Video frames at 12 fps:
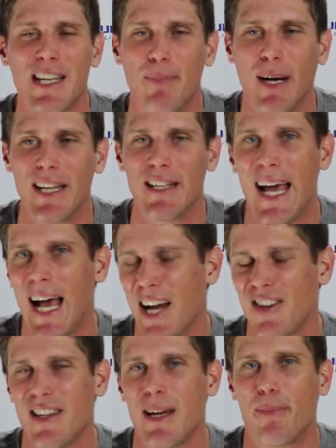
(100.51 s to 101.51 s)
but it's
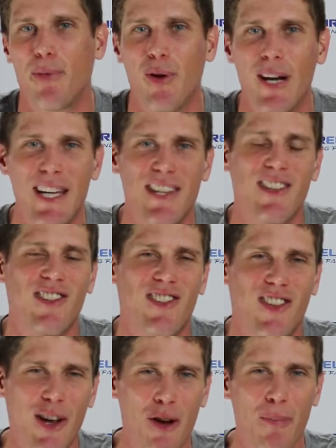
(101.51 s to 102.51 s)
actually a pretty
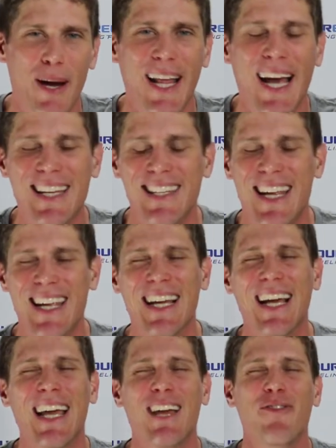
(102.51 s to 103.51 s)
stupid
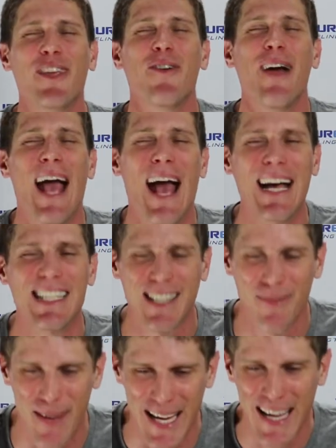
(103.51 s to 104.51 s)
idea if you
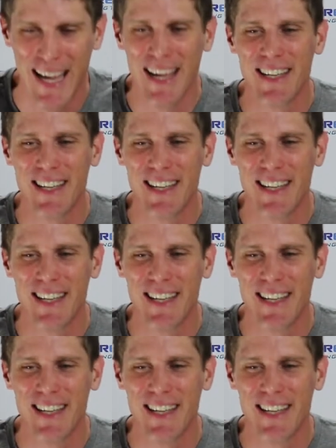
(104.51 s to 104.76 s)
ask me.